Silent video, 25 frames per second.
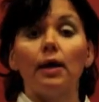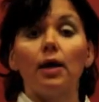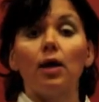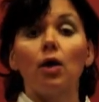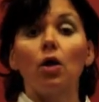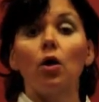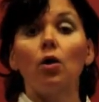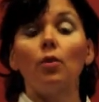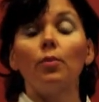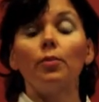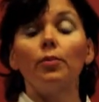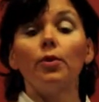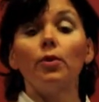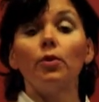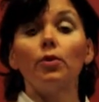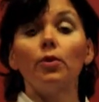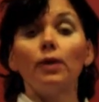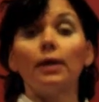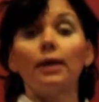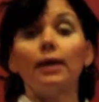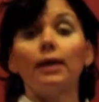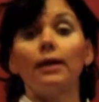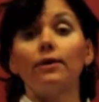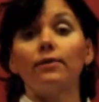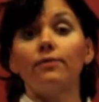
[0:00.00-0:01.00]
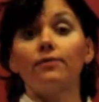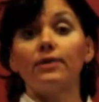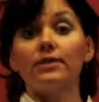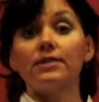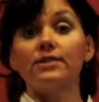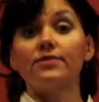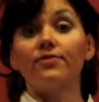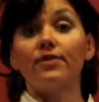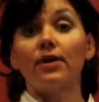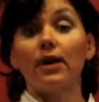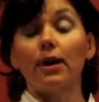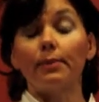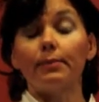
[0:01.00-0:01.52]
Communicate with
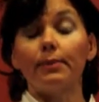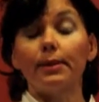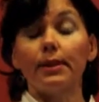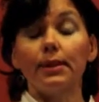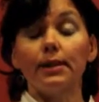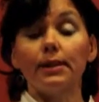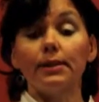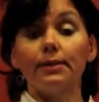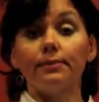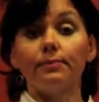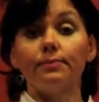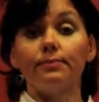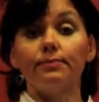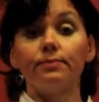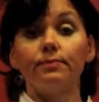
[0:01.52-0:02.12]
family.